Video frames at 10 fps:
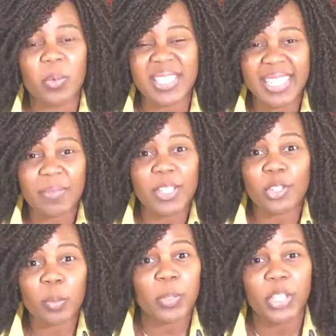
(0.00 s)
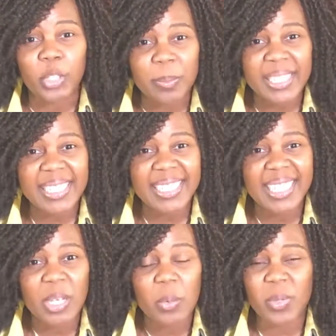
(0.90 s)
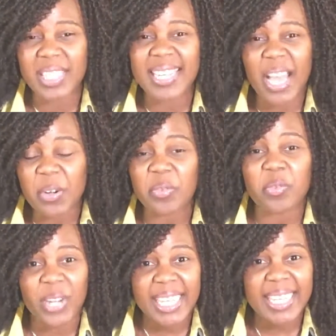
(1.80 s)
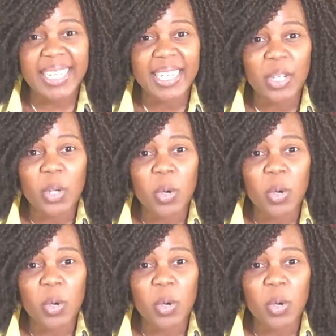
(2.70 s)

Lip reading: Was David superhuman? Was he not afraid?